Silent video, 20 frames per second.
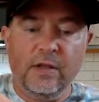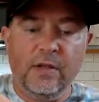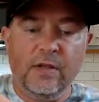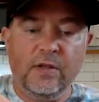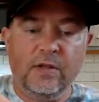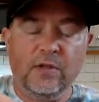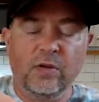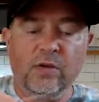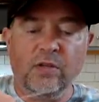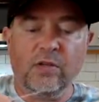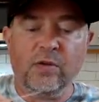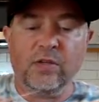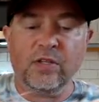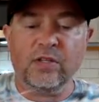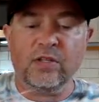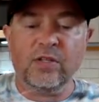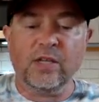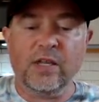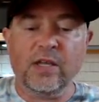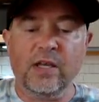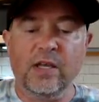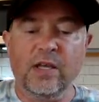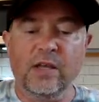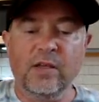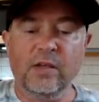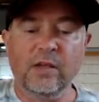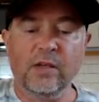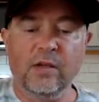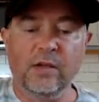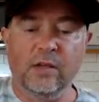So as you can see,
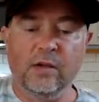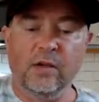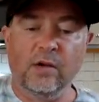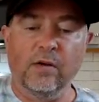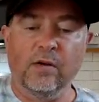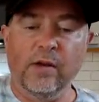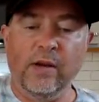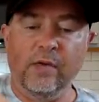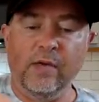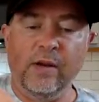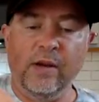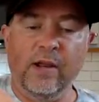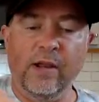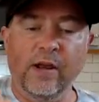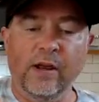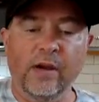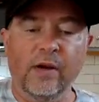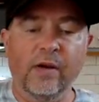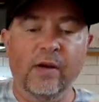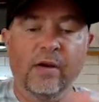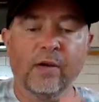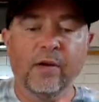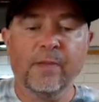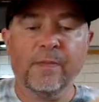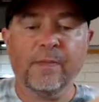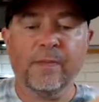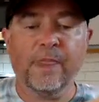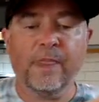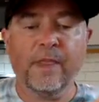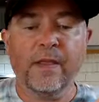you know, I went here,
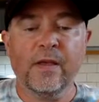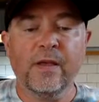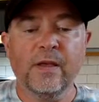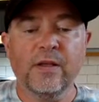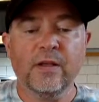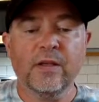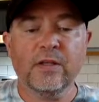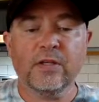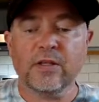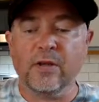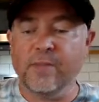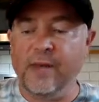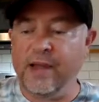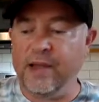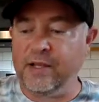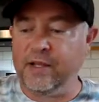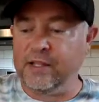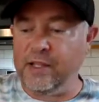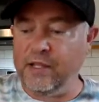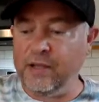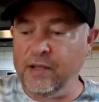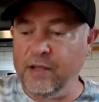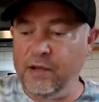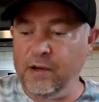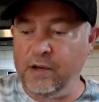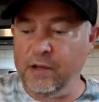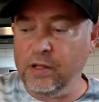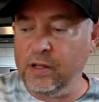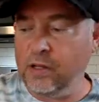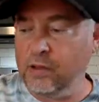some accent there.
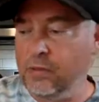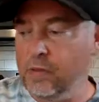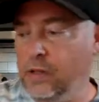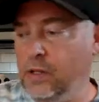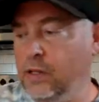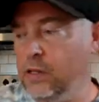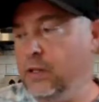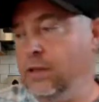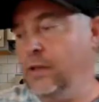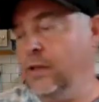You know what?